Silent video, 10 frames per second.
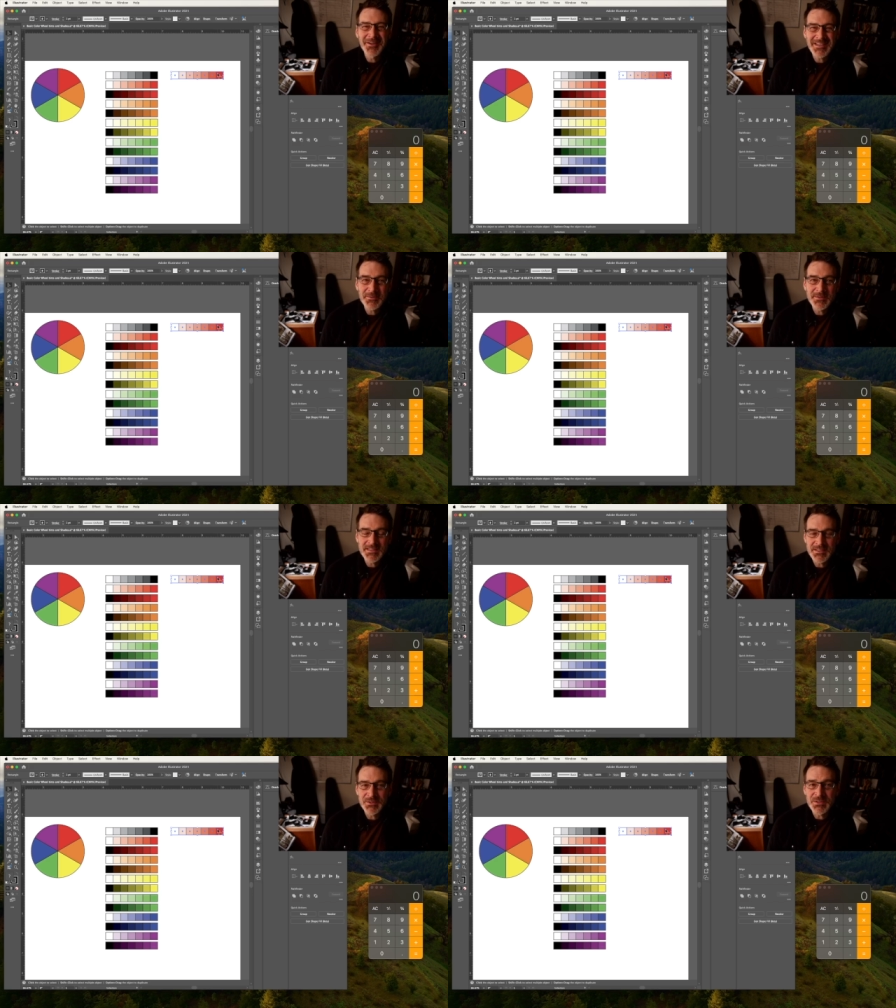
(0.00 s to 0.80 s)
what you would
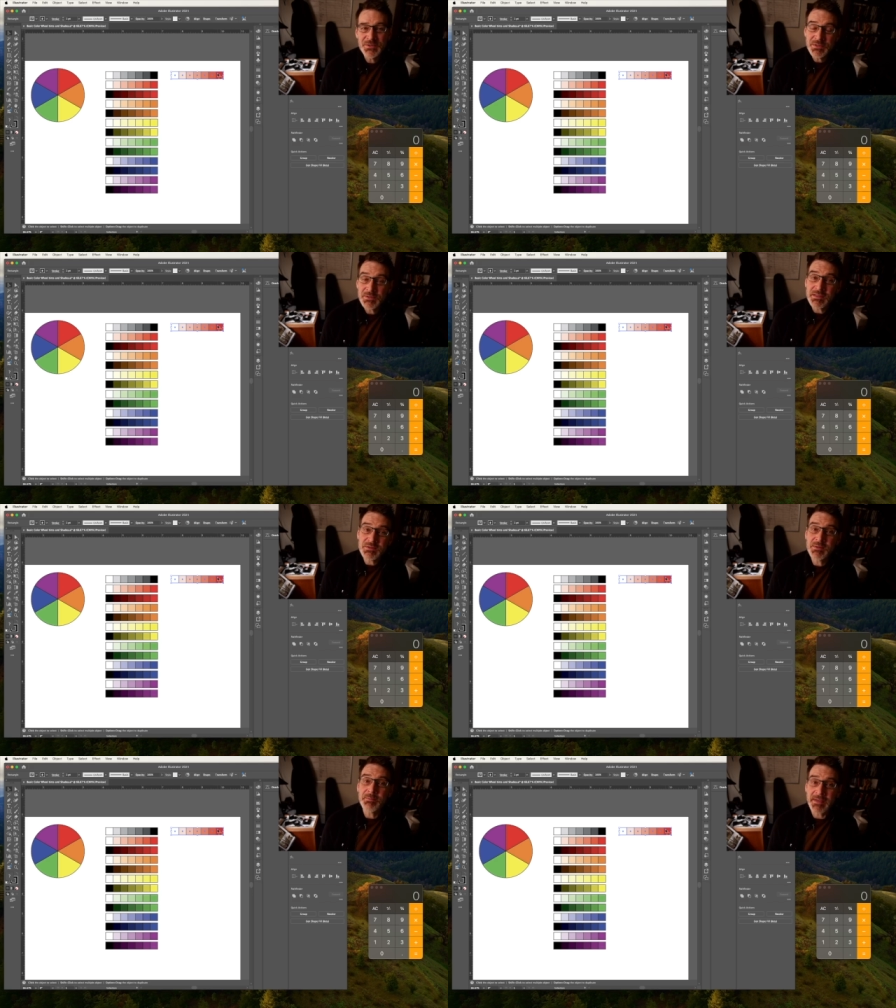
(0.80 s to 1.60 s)
do is you would do
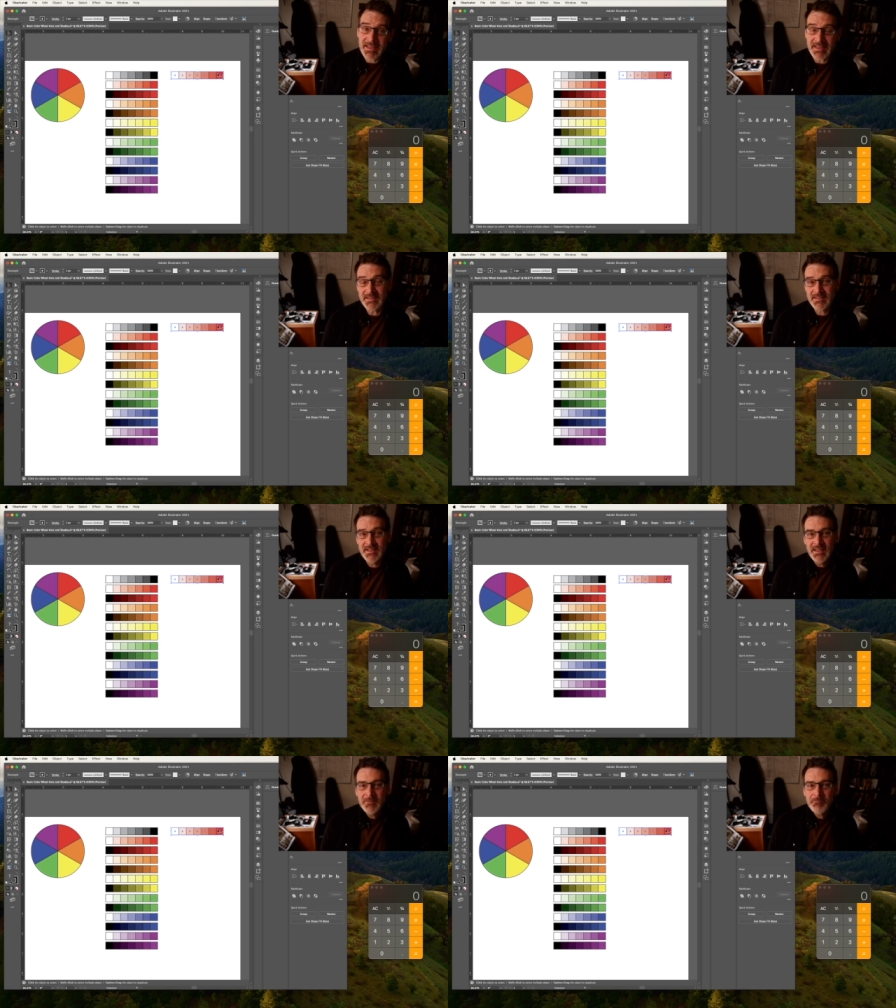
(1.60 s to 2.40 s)
this with paint,
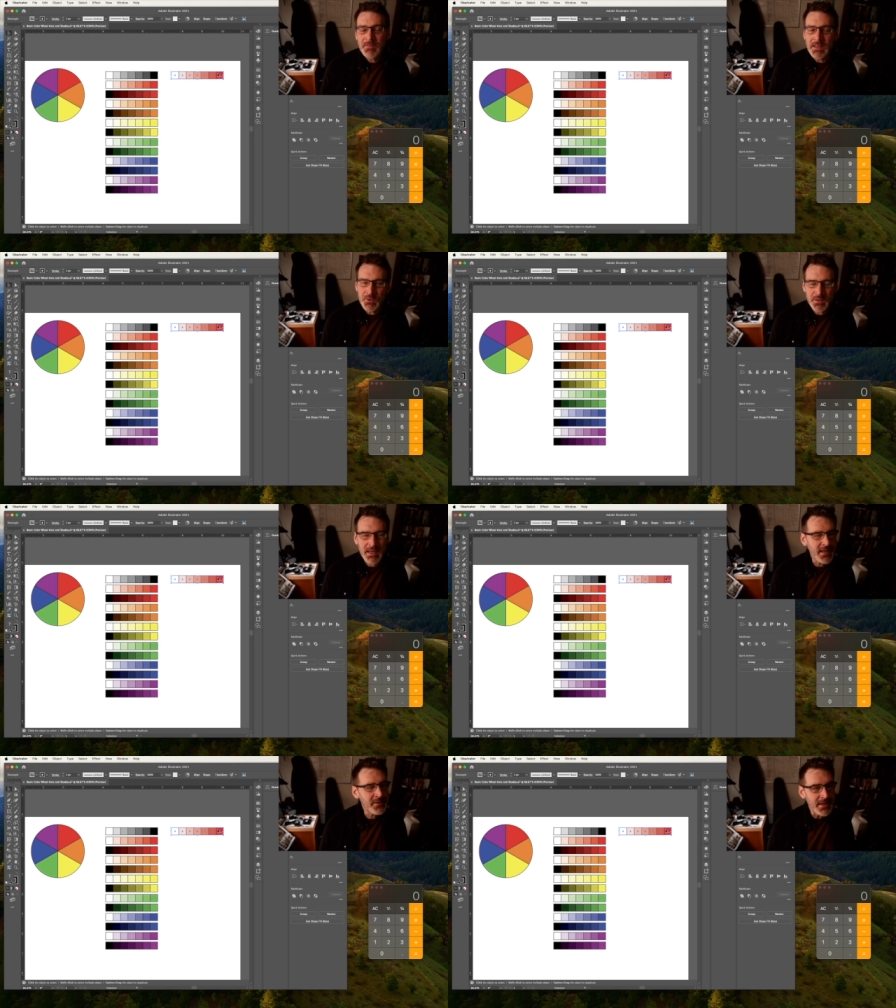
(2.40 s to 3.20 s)
and you would
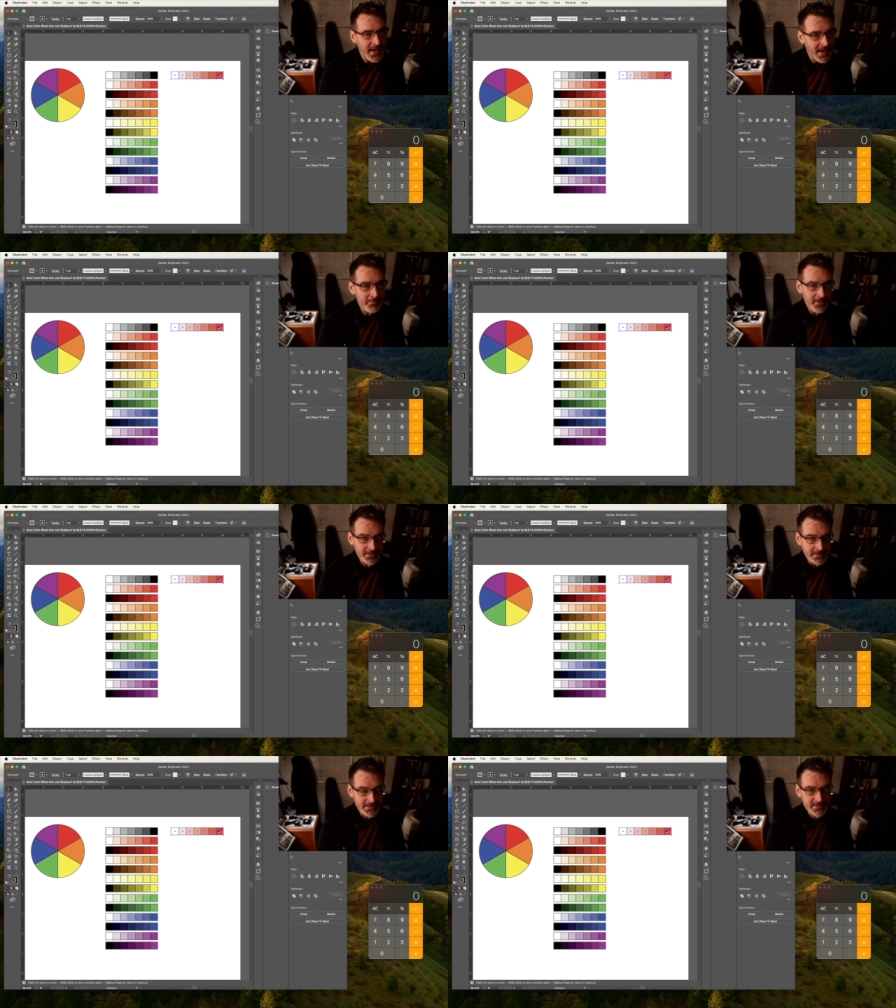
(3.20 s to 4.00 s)
kind of be
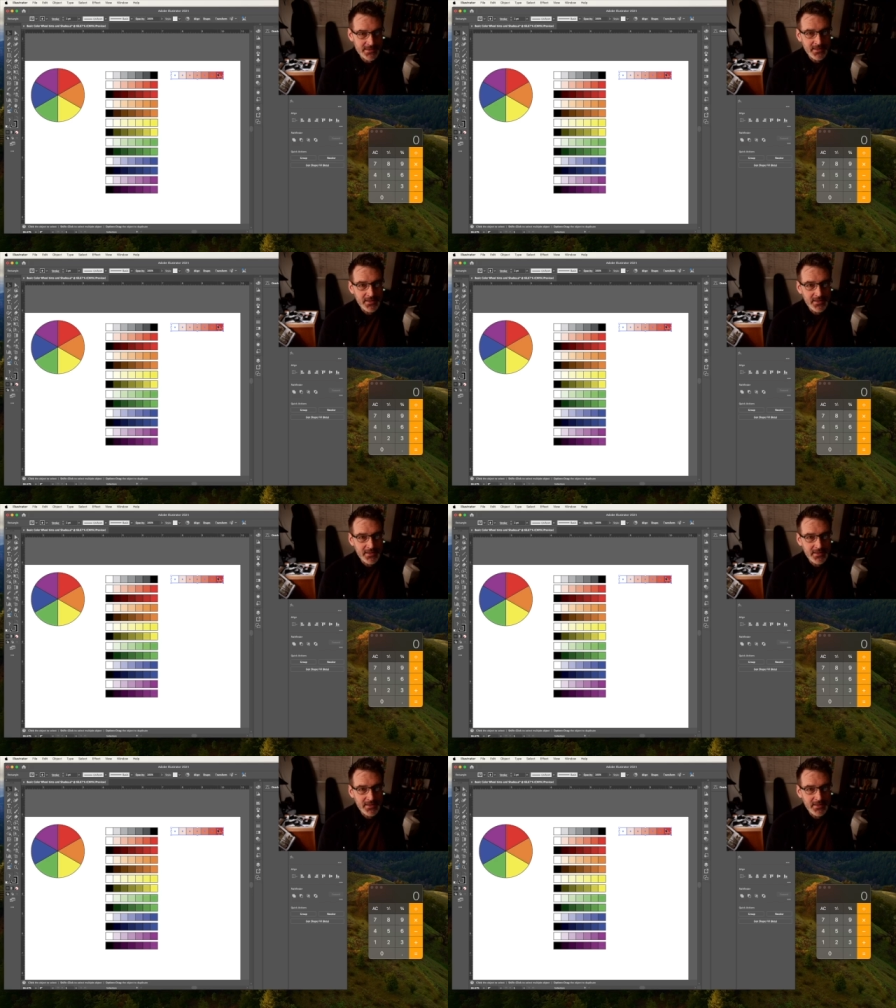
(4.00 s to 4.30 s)
eyeballing it.